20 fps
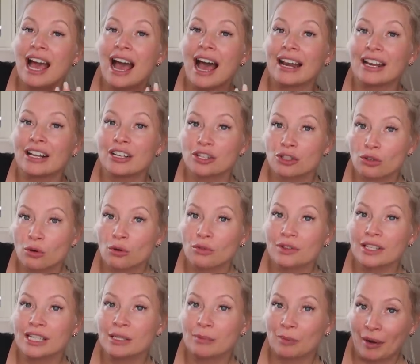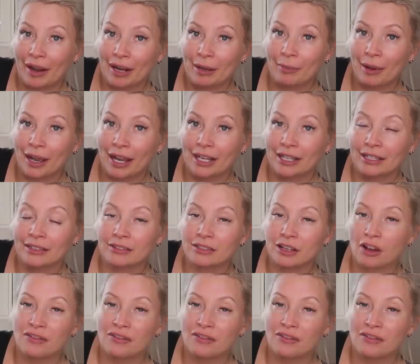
And I saw this spray paint.